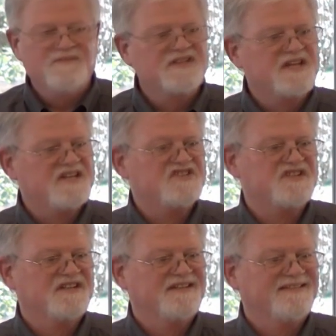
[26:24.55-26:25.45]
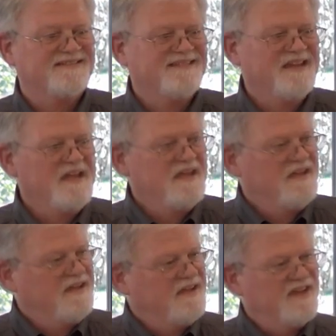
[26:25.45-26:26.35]
And the invitation
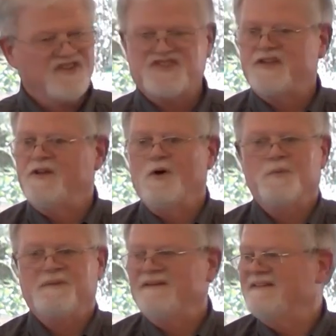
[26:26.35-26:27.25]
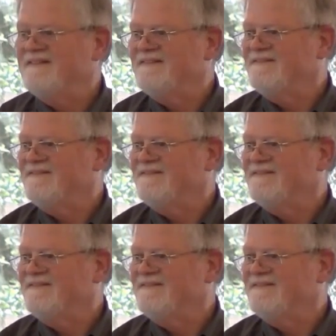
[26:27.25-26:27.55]
is still open.